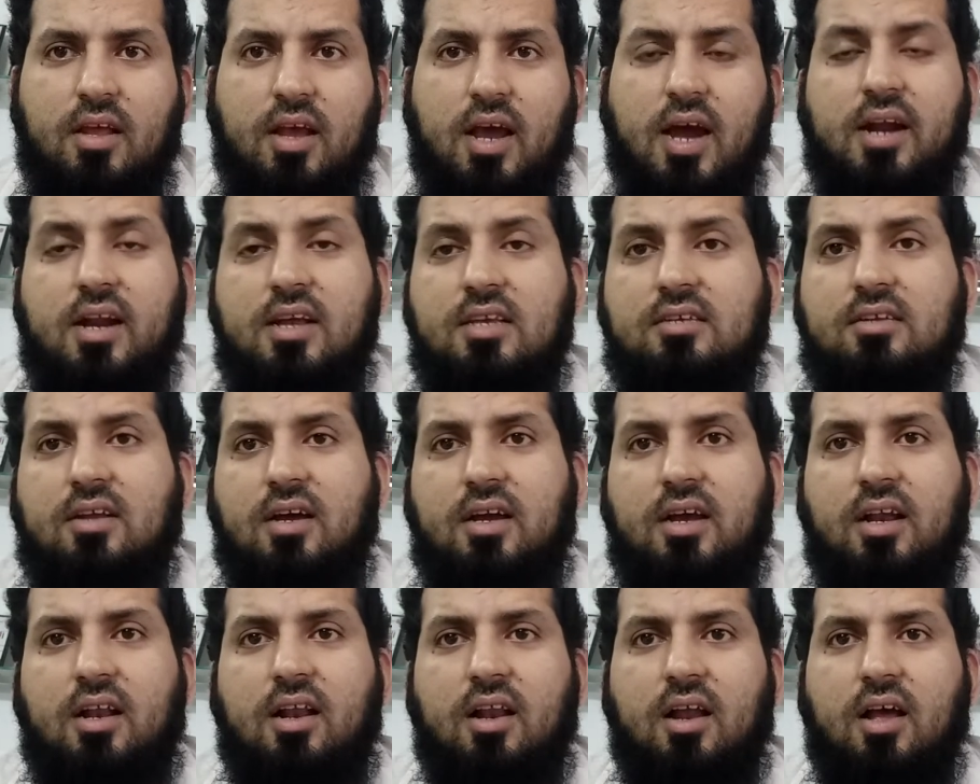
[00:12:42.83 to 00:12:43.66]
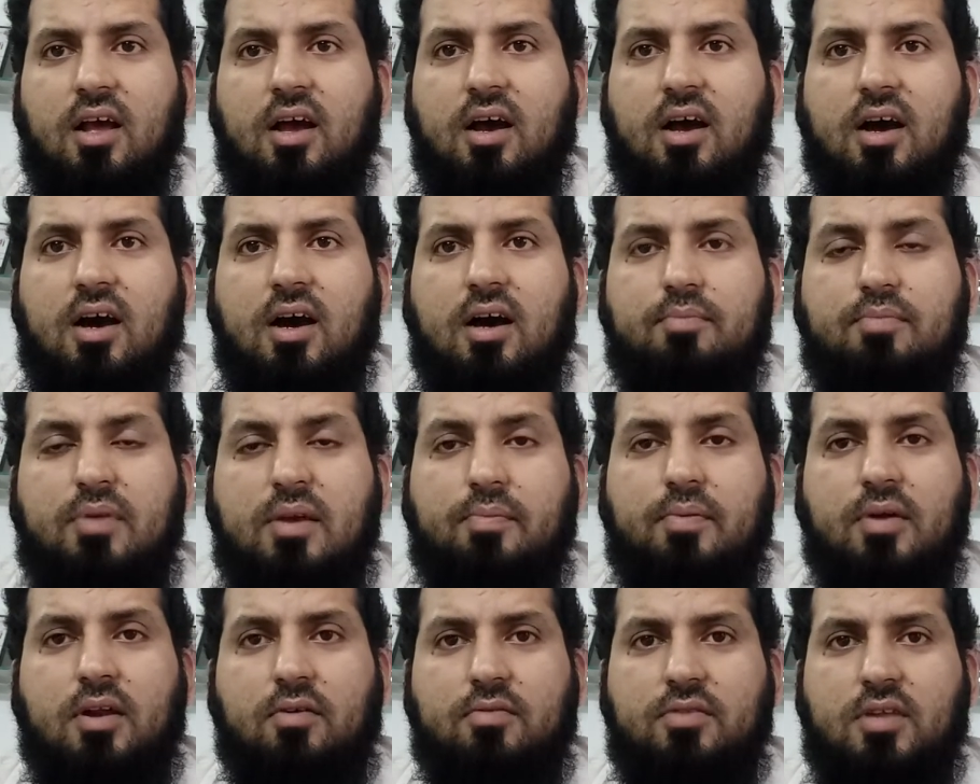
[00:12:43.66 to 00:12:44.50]
And
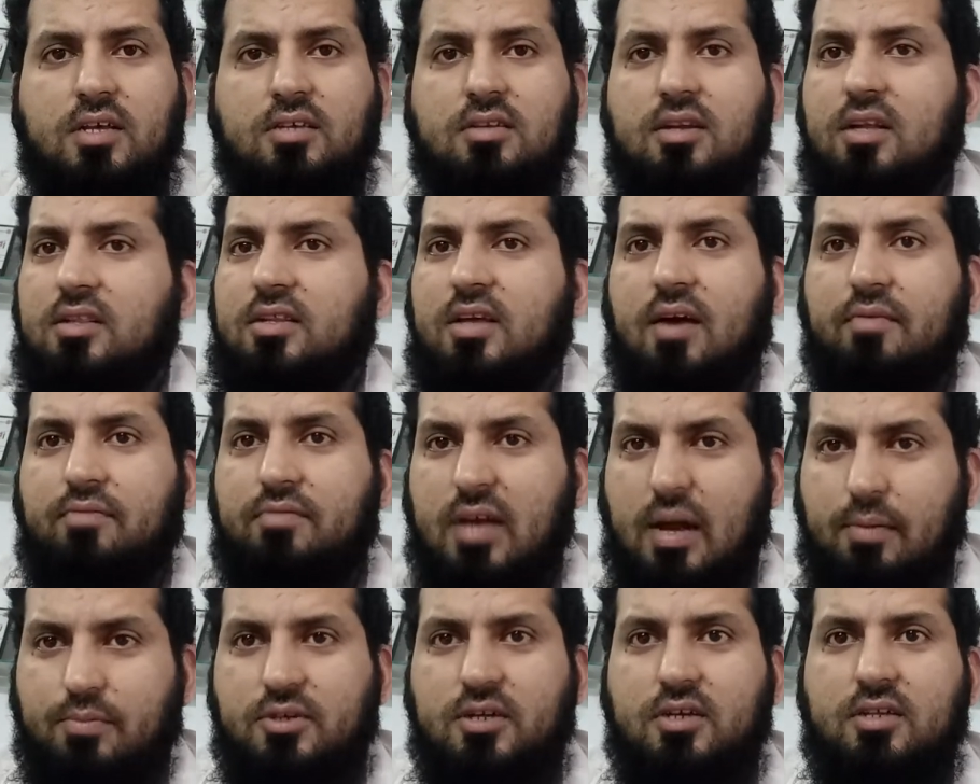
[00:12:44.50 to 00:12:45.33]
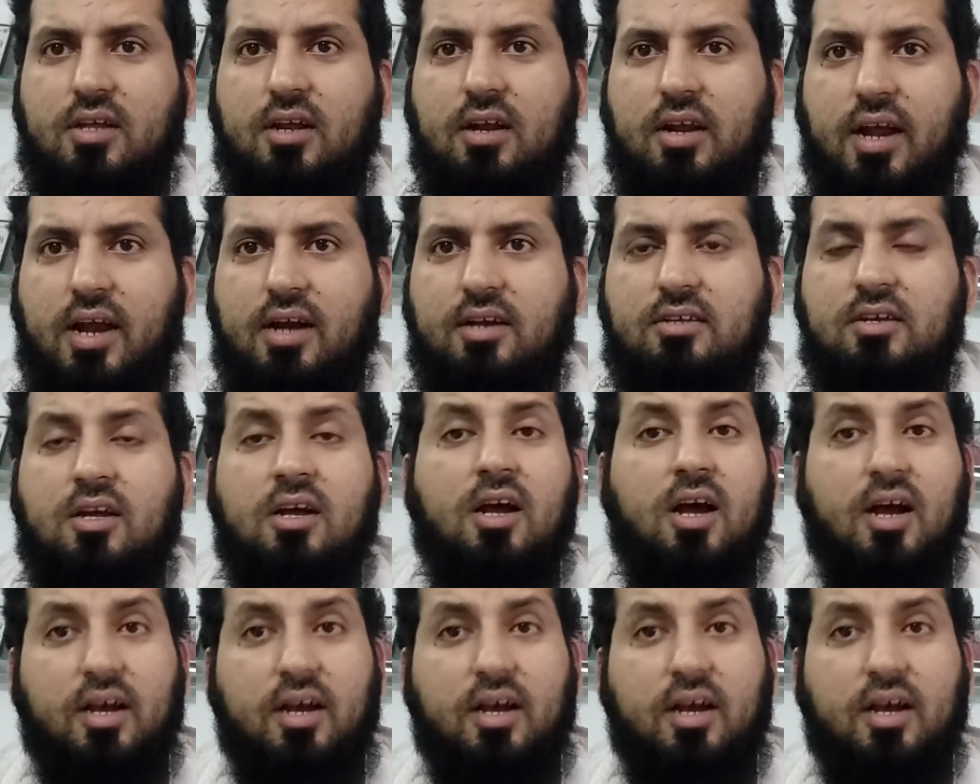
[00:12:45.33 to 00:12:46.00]
people of Israel, they have captured their lands.